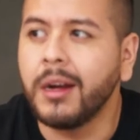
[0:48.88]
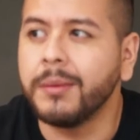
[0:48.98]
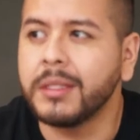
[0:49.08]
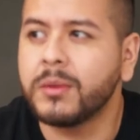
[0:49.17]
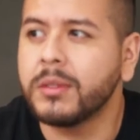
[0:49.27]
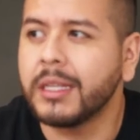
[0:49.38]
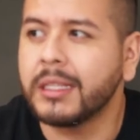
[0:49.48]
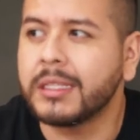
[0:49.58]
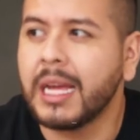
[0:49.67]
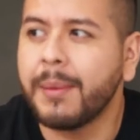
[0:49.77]
This was like
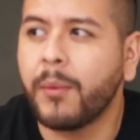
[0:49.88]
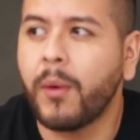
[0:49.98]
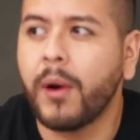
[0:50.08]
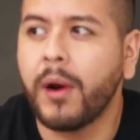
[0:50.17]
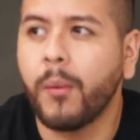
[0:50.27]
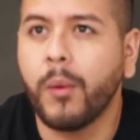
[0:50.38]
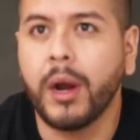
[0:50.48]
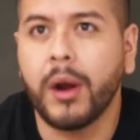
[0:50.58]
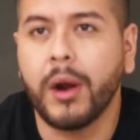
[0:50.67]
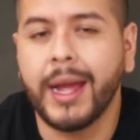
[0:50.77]
the time
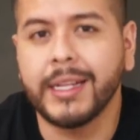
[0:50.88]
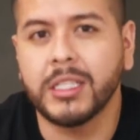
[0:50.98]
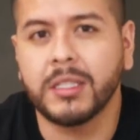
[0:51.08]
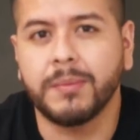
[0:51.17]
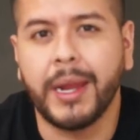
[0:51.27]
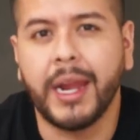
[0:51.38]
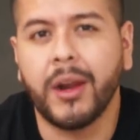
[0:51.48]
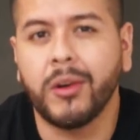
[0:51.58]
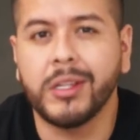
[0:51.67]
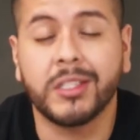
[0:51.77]
where I had just
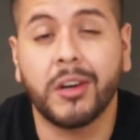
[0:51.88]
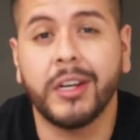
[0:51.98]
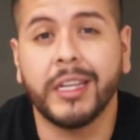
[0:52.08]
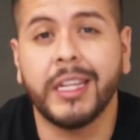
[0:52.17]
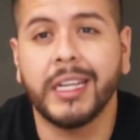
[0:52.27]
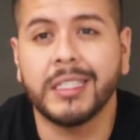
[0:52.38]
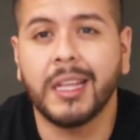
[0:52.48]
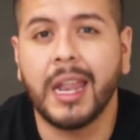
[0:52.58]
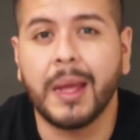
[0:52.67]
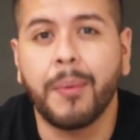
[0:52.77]
barely started getting into
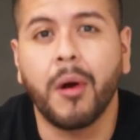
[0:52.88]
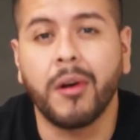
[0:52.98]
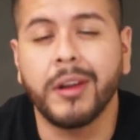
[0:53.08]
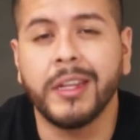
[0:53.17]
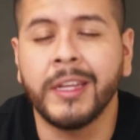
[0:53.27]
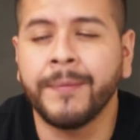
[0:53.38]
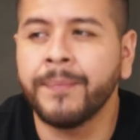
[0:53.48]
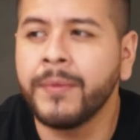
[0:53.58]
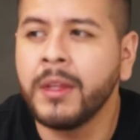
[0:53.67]
like partying.